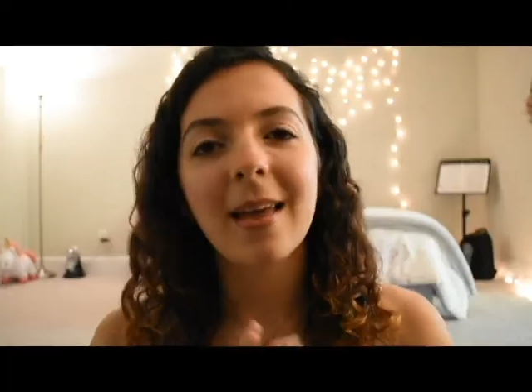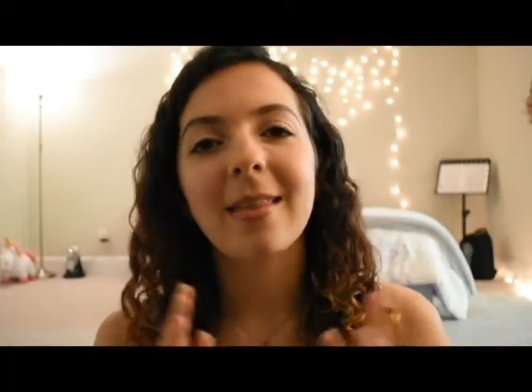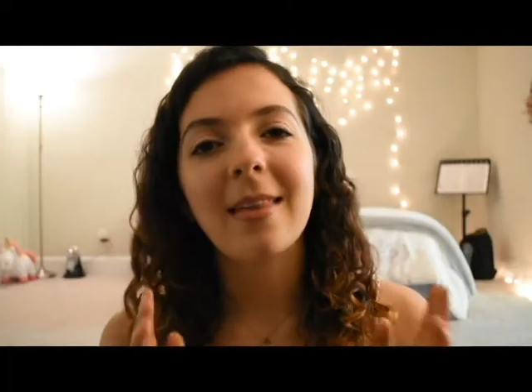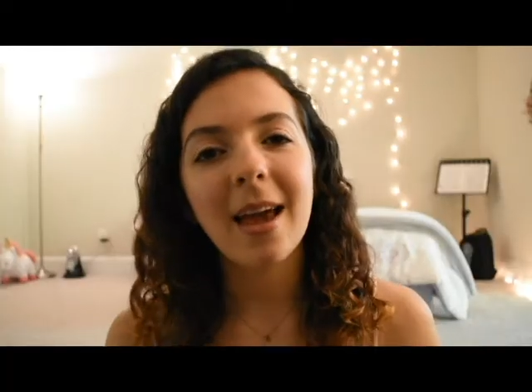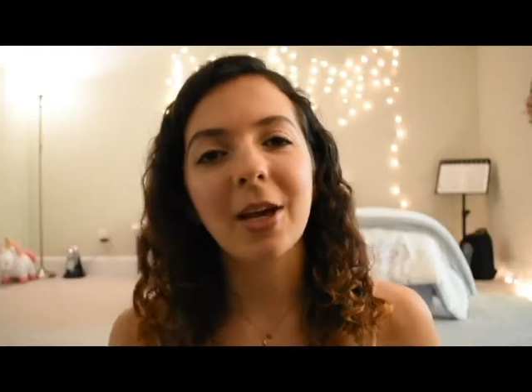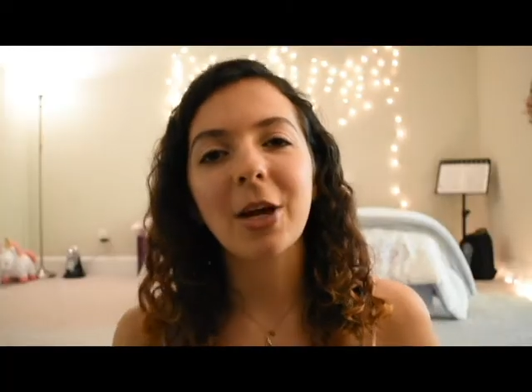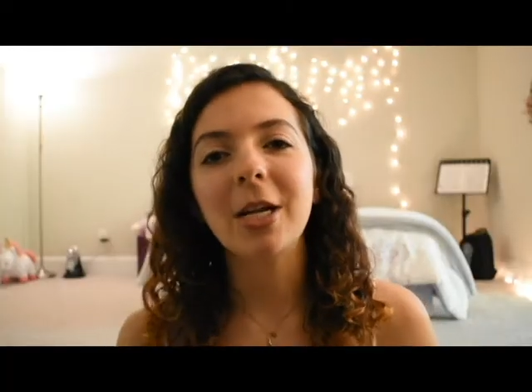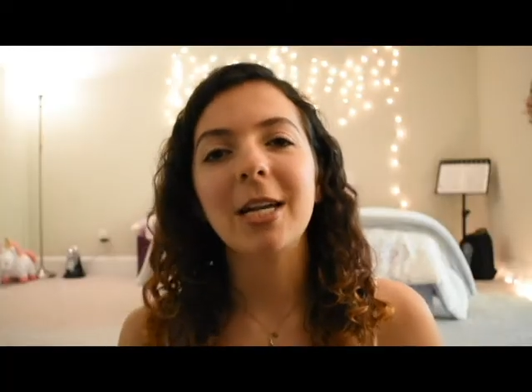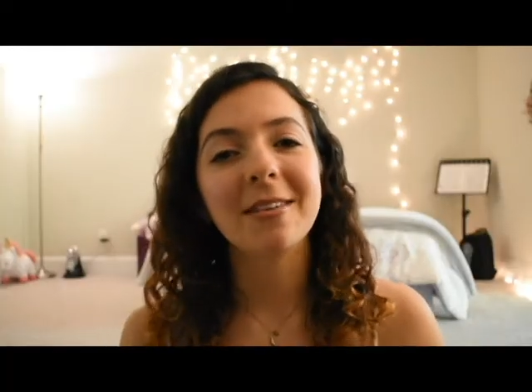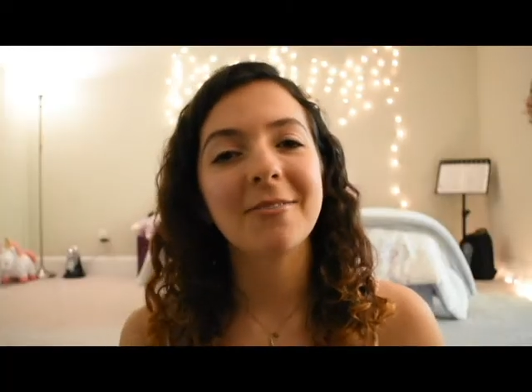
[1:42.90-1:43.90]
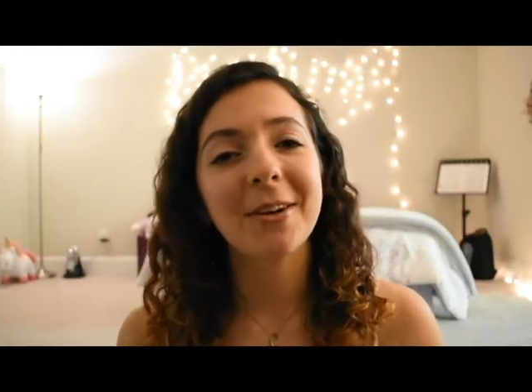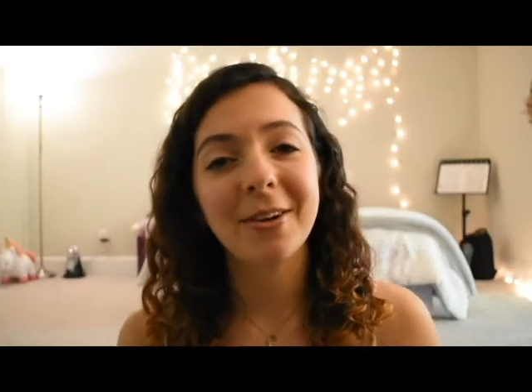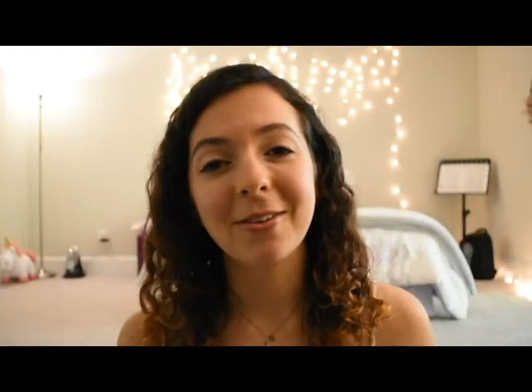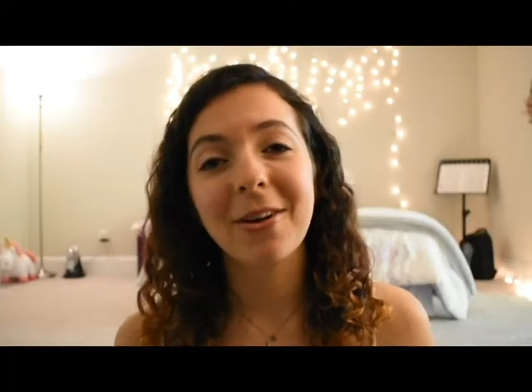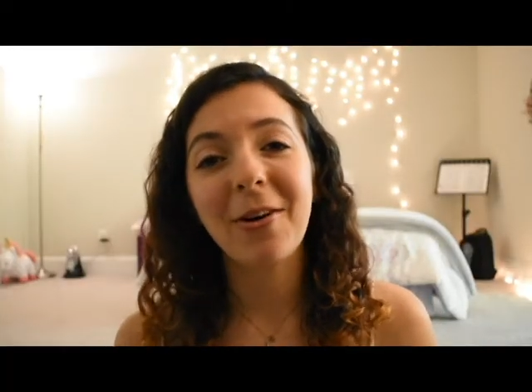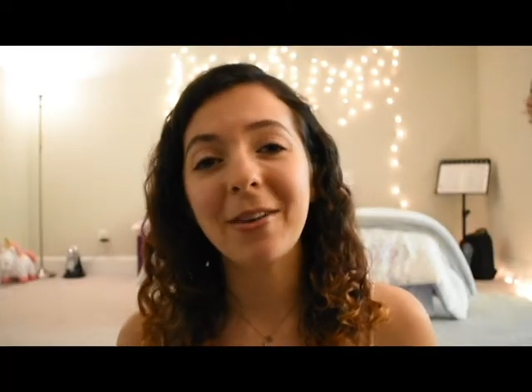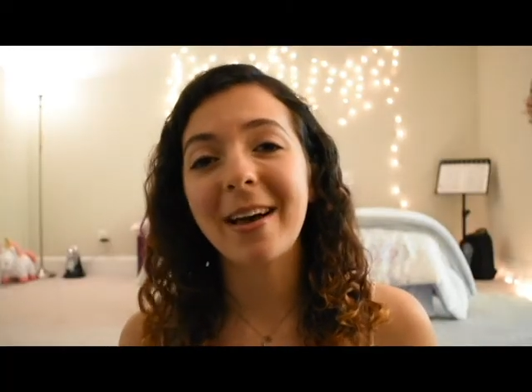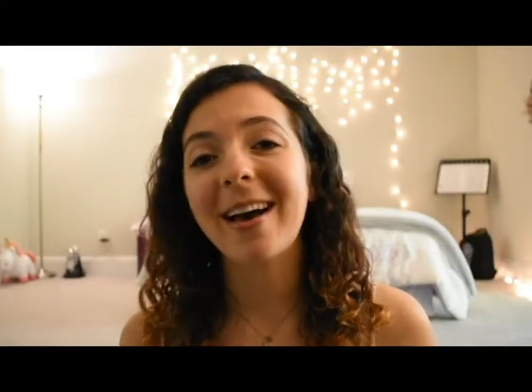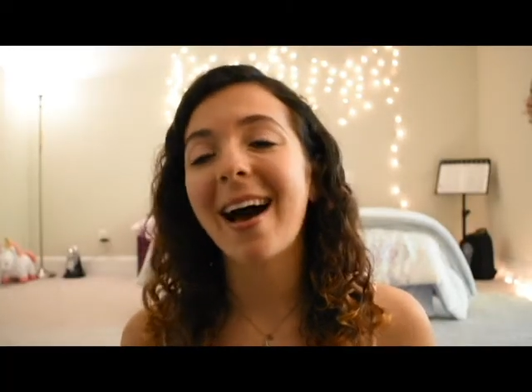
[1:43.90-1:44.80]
Thank goodness for granola.